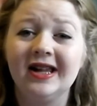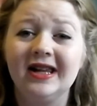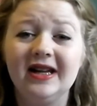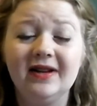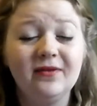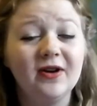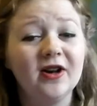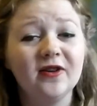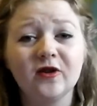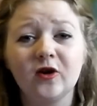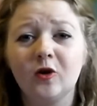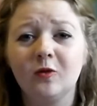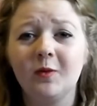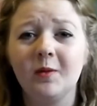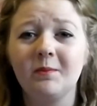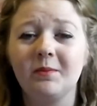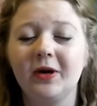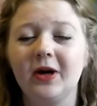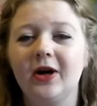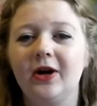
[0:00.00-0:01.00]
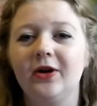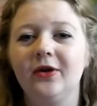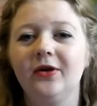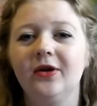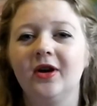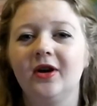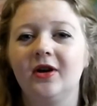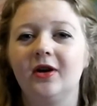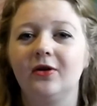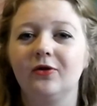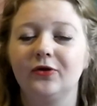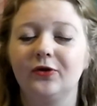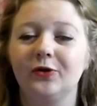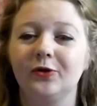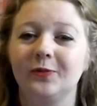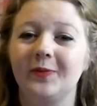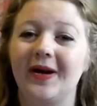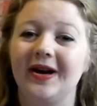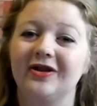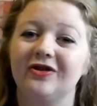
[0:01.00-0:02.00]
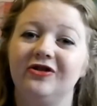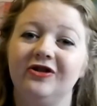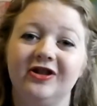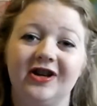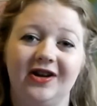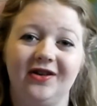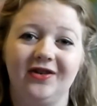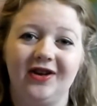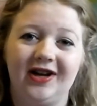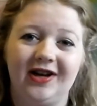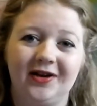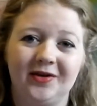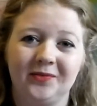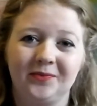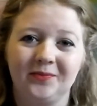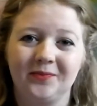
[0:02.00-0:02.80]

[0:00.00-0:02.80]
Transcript: leave it as a comment below and I'll talk back to you down there.